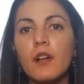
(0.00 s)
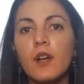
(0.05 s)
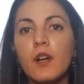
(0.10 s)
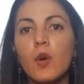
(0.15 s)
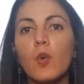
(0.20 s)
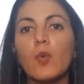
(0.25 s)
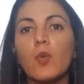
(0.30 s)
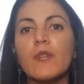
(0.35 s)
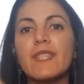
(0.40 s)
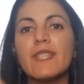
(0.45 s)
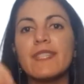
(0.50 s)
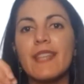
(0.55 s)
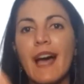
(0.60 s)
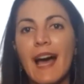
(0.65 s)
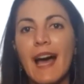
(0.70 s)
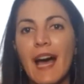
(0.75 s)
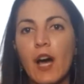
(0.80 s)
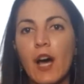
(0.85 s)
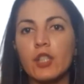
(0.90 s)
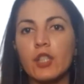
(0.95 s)

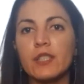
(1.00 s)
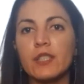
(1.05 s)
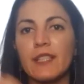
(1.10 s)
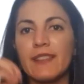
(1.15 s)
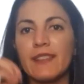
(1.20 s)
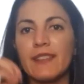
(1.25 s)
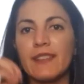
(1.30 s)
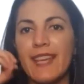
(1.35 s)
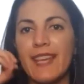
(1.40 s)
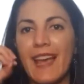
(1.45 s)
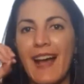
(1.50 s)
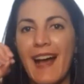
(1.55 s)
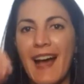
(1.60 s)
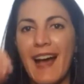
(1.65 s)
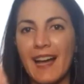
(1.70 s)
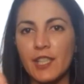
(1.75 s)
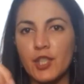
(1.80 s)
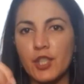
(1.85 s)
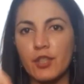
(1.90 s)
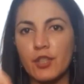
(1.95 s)
without the
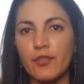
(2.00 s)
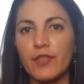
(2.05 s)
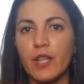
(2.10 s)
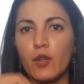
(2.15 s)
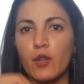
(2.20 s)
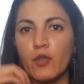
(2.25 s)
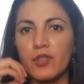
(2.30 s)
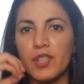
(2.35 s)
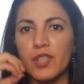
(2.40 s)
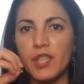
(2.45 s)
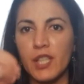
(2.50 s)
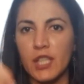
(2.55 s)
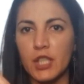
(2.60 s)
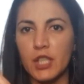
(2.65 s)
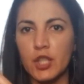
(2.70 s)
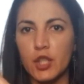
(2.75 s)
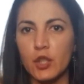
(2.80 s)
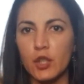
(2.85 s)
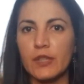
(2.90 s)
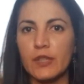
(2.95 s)
action, the
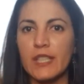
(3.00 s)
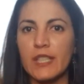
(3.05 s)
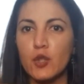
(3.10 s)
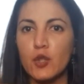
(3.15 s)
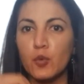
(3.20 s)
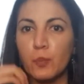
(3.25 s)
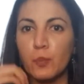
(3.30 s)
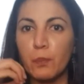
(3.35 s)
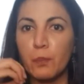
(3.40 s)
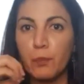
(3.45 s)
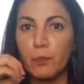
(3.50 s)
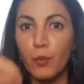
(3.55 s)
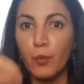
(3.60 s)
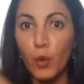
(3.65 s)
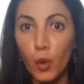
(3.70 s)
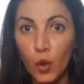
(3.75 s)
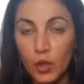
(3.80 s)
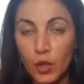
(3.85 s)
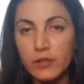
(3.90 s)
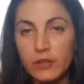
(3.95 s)
coordination, the
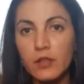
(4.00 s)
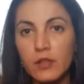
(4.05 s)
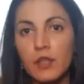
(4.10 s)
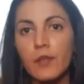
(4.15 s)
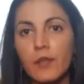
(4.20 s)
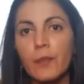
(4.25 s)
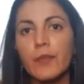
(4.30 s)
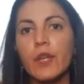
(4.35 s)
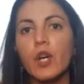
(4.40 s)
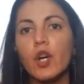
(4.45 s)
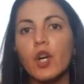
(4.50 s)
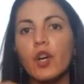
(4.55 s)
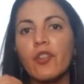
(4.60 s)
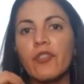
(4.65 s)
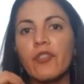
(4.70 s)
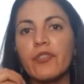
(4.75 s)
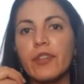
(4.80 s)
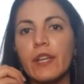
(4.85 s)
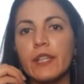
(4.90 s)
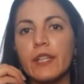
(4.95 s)
support of
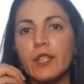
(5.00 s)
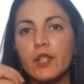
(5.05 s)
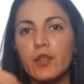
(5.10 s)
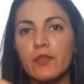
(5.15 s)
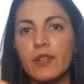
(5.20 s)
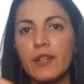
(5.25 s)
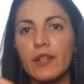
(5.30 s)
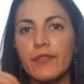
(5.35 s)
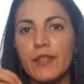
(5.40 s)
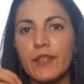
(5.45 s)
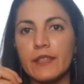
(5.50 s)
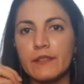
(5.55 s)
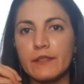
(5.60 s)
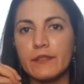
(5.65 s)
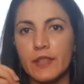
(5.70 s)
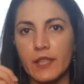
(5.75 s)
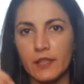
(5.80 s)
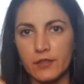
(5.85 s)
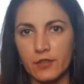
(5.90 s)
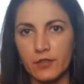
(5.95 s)
the Cuban
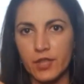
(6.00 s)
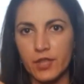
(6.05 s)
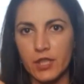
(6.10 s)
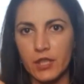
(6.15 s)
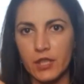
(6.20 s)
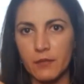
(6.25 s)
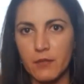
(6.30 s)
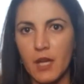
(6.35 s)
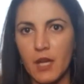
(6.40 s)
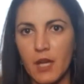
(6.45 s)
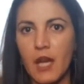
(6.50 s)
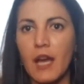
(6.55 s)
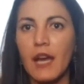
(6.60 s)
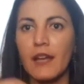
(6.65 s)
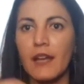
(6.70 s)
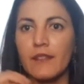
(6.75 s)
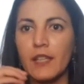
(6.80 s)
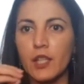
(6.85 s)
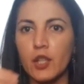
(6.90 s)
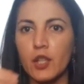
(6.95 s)
dictatorship
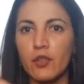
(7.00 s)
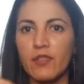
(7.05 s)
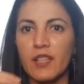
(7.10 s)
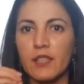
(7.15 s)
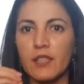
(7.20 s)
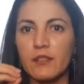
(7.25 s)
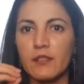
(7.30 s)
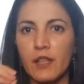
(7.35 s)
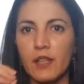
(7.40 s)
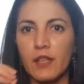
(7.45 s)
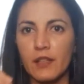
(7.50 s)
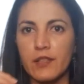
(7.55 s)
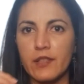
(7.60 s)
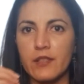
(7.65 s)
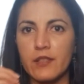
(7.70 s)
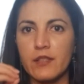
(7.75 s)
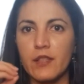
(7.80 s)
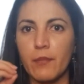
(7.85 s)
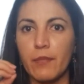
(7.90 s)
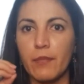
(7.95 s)
and the Cuban
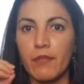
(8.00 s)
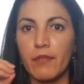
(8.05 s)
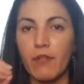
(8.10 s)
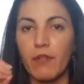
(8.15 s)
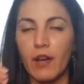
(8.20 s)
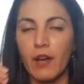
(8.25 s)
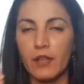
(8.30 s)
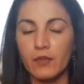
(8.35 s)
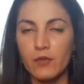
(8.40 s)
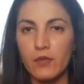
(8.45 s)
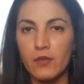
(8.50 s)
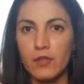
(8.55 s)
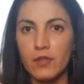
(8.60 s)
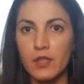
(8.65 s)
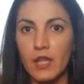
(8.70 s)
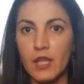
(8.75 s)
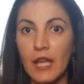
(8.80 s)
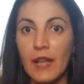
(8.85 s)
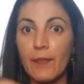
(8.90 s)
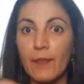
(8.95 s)
intelligence apparatus.
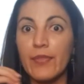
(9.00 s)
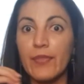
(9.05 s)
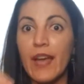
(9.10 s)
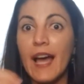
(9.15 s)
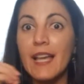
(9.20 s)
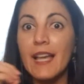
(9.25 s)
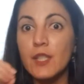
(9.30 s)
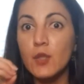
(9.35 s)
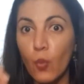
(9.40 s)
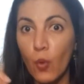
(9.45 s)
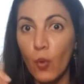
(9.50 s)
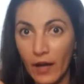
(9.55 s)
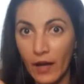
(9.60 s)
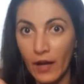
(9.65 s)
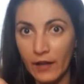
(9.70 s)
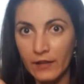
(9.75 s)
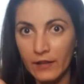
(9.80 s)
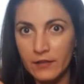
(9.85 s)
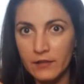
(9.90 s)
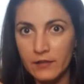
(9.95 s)
That's why
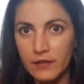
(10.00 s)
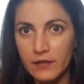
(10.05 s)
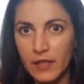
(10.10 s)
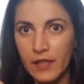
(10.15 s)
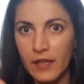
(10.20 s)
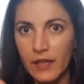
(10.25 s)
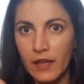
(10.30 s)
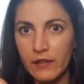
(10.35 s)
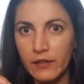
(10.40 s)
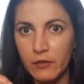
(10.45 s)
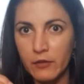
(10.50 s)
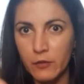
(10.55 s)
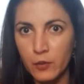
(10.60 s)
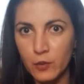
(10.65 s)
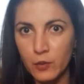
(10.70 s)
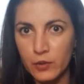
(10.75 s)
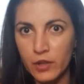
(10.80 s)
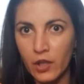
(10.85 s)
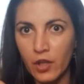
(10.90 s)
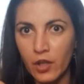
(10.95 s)
they are the
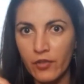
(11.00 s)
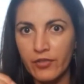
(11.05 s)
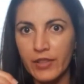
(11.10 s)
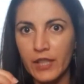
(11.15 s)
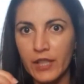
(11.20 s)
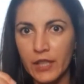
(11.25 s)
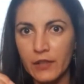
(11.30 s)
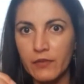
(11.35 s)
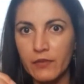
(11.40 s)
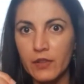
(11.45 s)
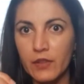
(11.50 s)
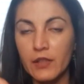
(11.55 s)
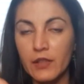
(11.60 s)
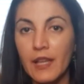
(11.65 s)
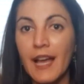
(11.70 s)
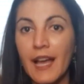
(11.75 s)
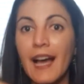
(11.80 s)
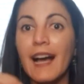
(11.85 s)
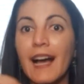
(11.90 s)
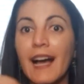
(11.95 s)
root of the evil.
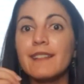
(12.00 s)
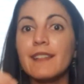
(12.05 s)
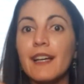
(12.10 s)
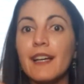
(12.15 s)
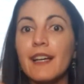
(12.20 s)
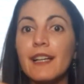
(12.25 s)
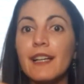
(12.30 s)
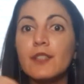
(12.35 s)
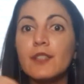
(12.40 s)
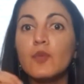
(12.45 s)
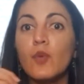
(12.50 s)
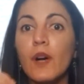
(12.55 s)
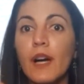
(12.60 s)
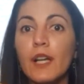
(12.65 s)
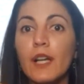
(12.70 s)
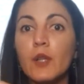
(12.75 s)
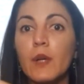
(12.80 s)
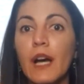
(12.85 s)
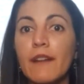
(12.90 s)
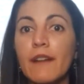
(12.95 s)
And that's why
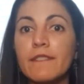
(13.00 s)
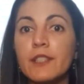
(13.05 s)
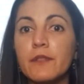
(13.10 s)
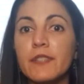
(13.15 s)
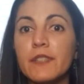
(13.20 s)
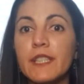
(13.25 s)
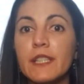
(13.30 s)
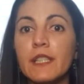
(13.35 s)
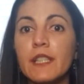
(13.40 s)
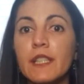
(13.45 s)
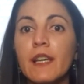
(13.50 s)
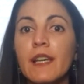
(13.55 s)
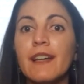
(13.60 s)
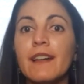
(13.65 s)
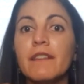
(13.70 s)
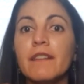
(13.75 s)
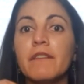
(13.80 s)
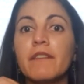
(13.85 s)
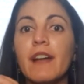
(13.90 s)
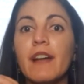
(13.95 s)
we have to be
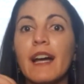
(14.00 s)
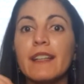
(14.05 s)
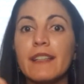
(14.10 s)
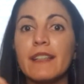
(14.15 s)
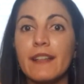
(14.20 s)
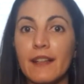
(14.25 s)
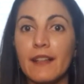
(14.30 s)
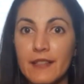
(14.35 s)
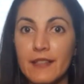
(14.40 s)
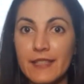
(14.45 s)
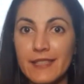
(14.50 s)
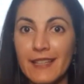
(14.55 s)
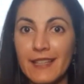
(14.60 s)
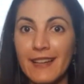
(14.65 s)
radicals